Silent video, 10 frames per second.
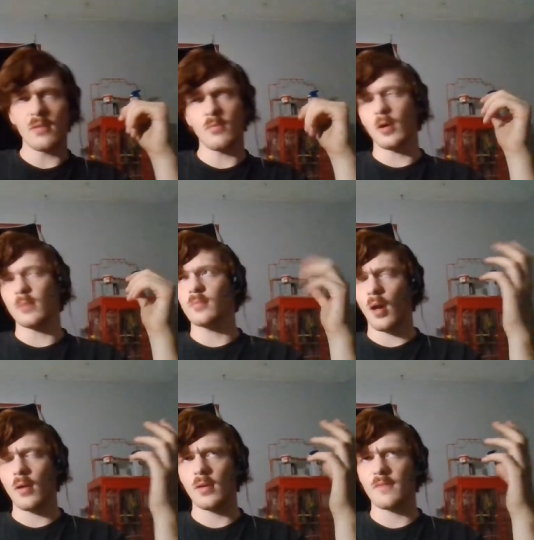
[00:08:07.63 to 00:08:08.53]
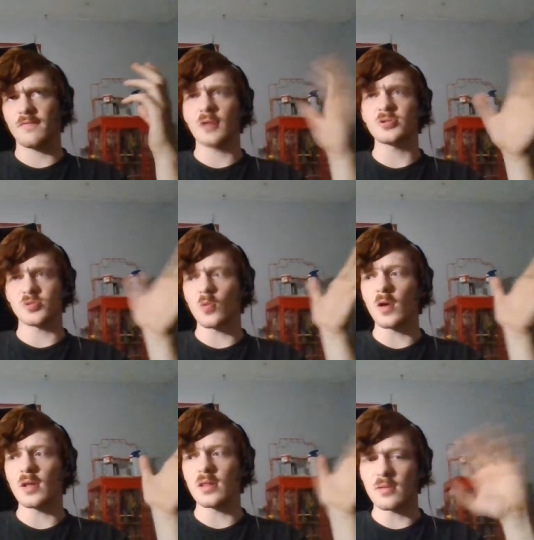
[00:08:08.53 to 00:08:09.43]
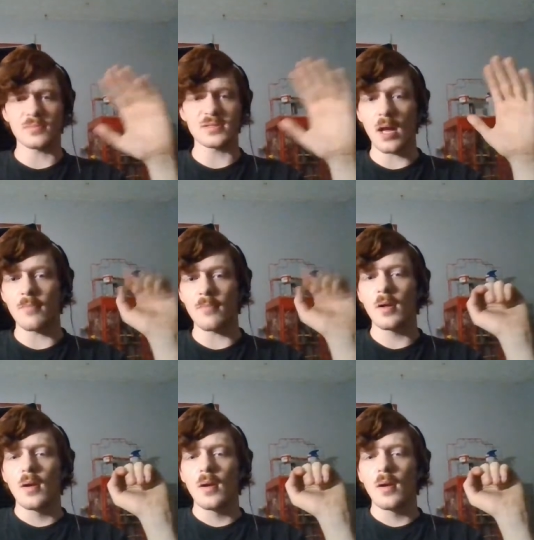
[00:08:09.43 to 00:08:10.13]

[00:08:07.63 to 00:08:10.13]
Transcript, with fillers: eh, well, if not just one, then some.